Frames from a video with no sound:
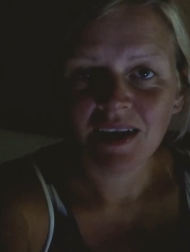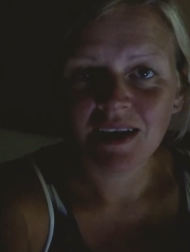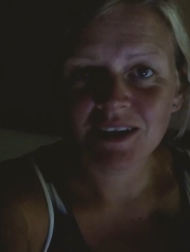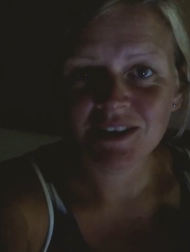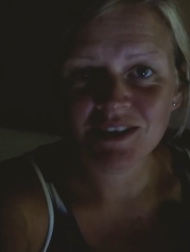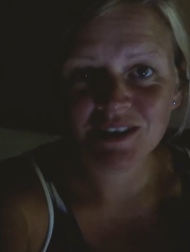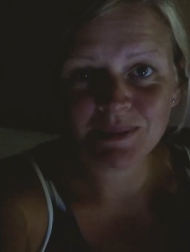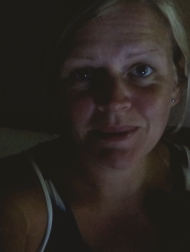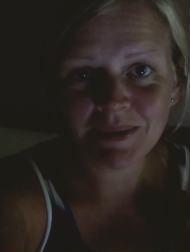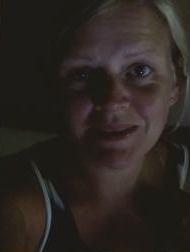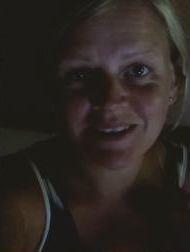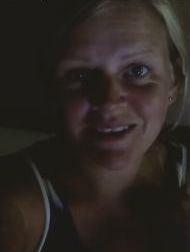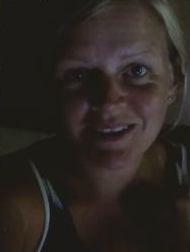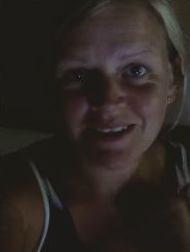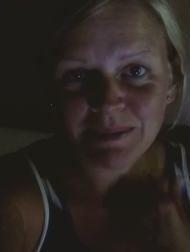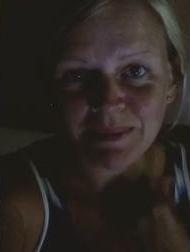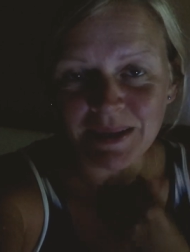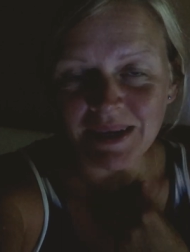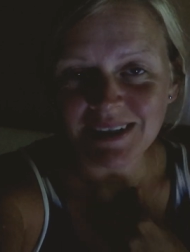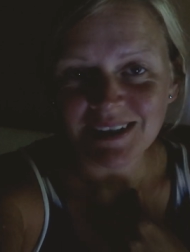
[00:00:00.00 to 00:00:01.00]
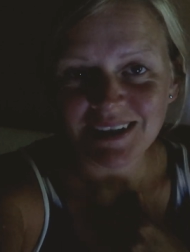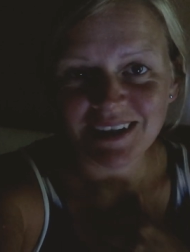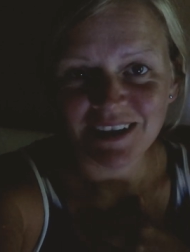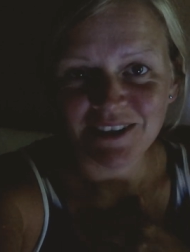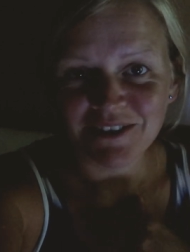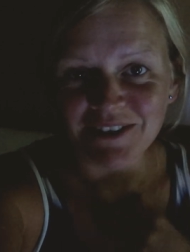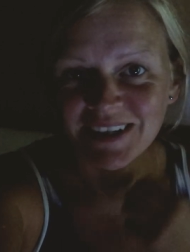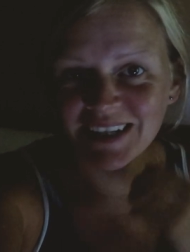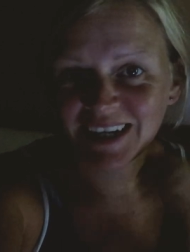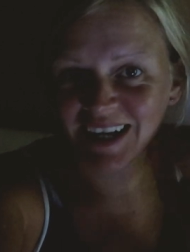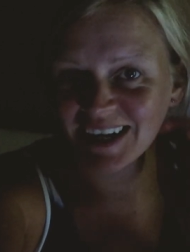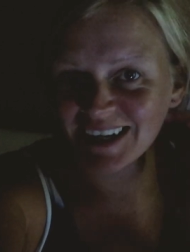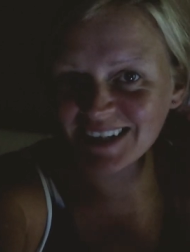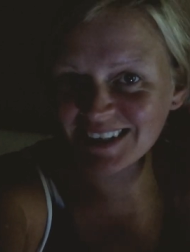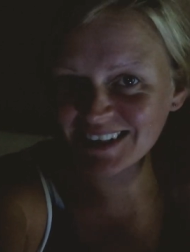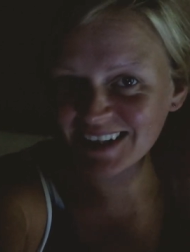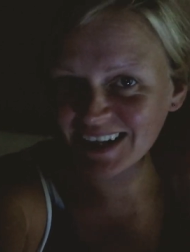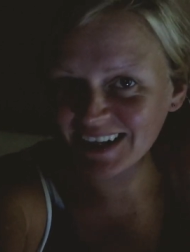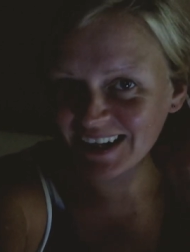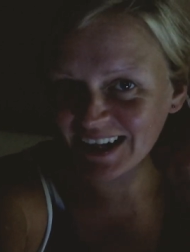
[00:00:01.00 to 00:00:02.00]
I was just about to go to bed and I
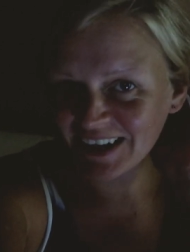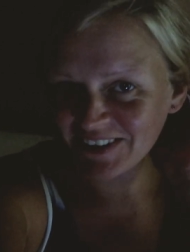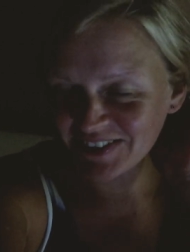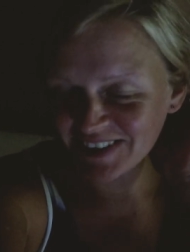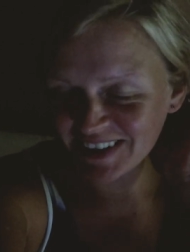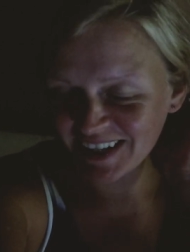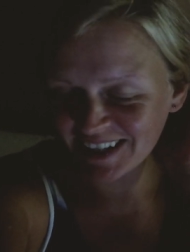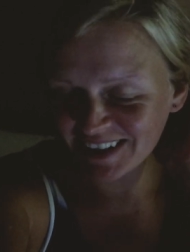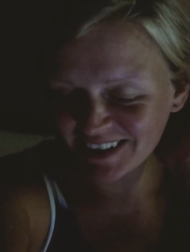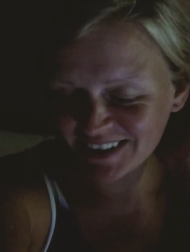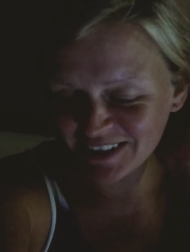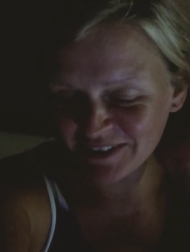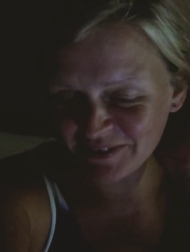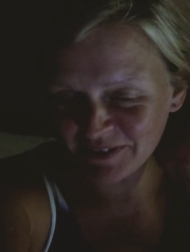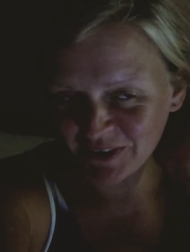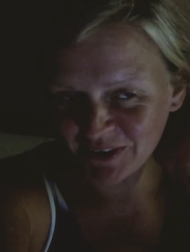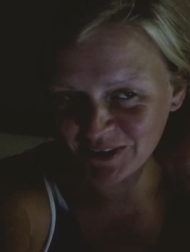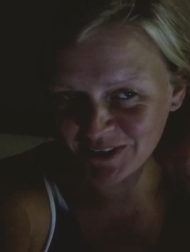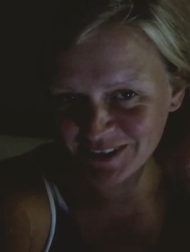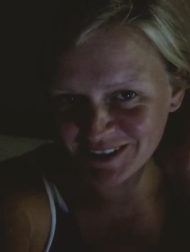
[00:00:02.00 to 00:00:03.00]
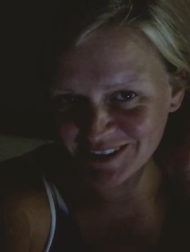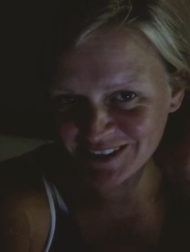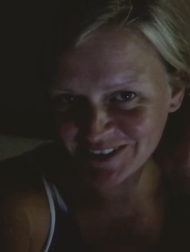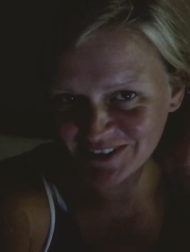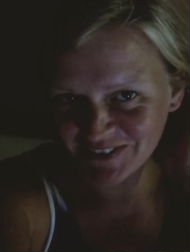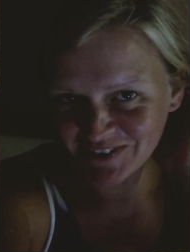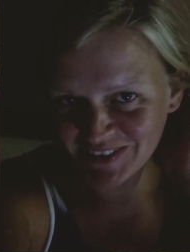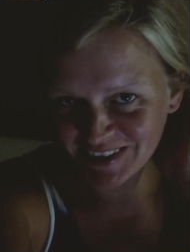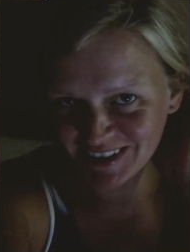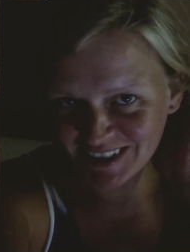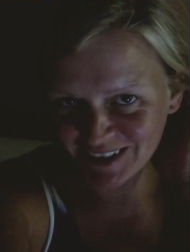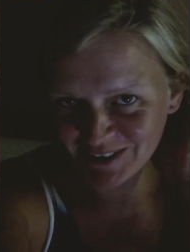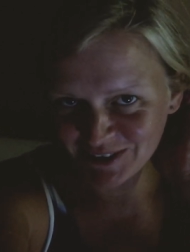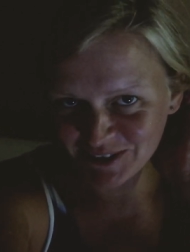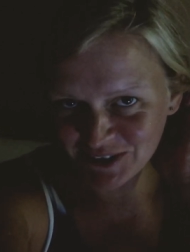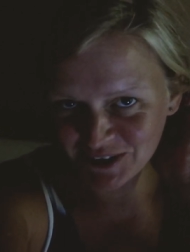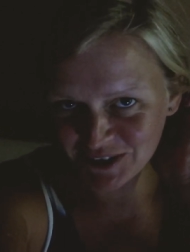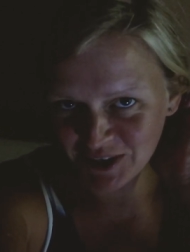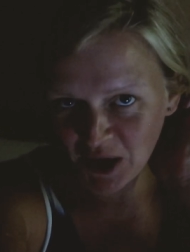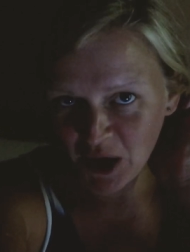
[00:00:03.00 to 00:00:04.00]
realised that I haven't ended the vlog so I figured I
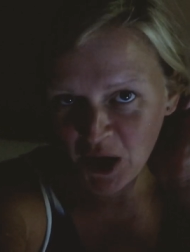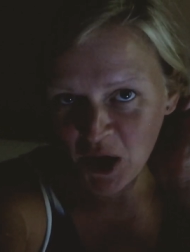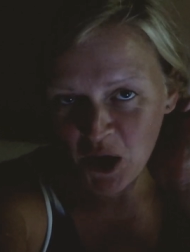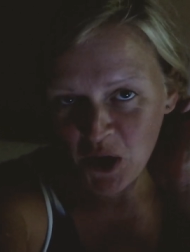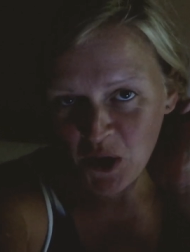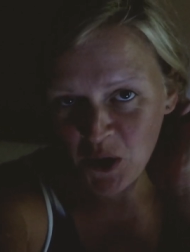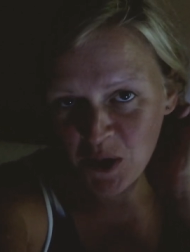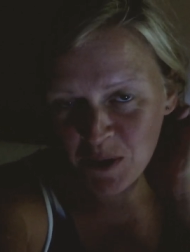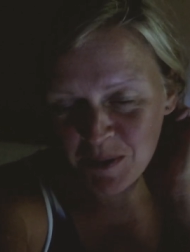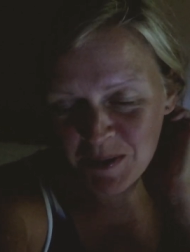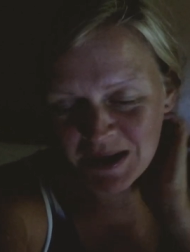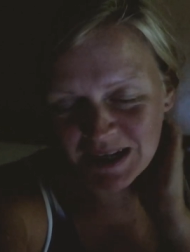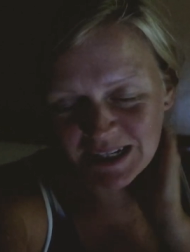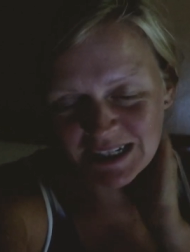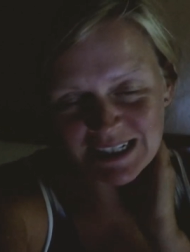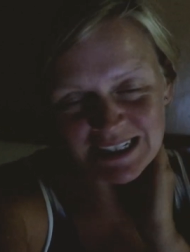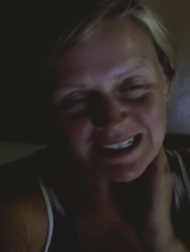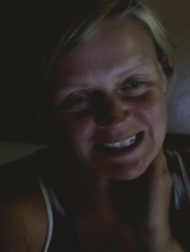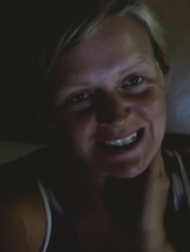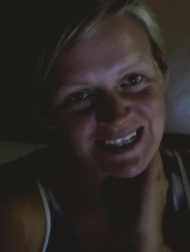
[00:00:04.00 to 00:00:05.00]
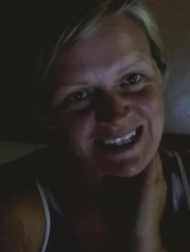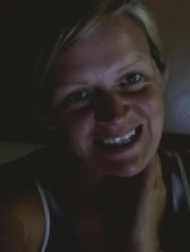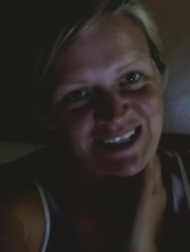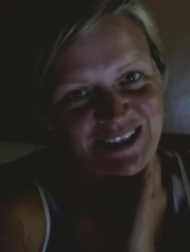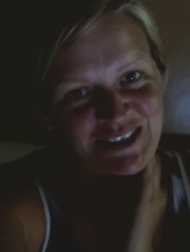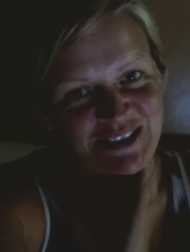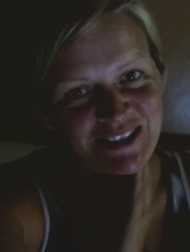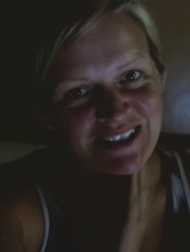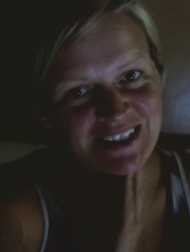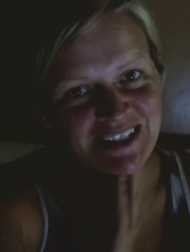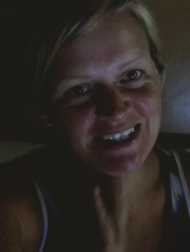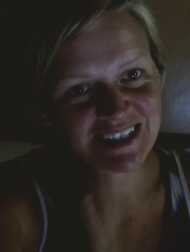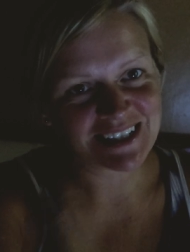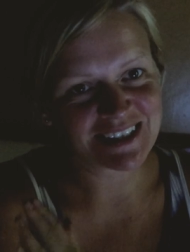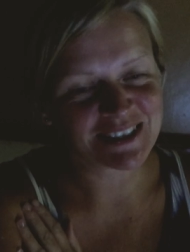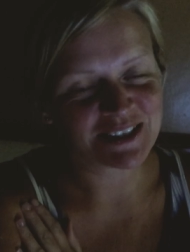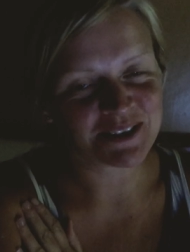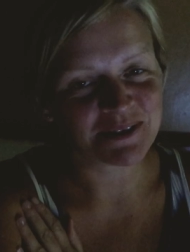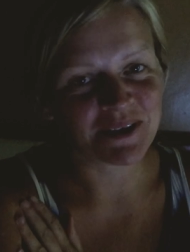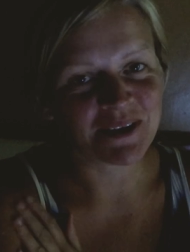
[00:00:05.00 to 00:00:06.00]
would just come on and say
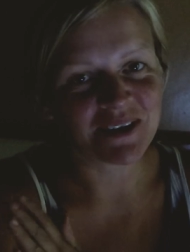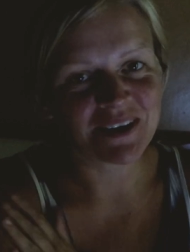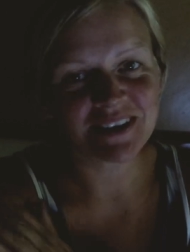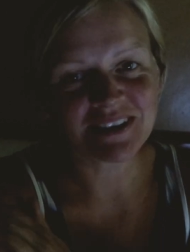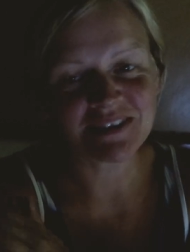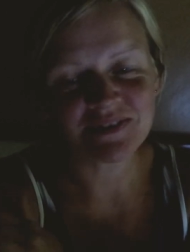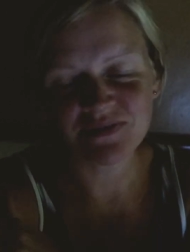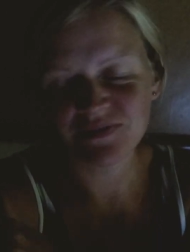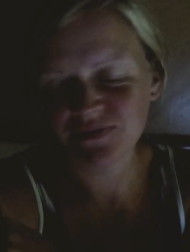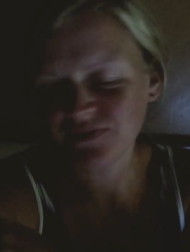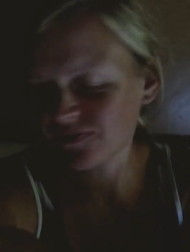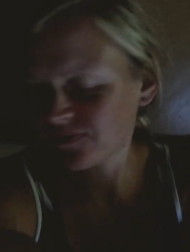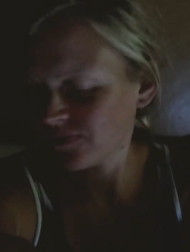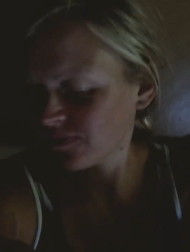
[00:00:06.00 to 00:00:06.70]
goodnight to you all.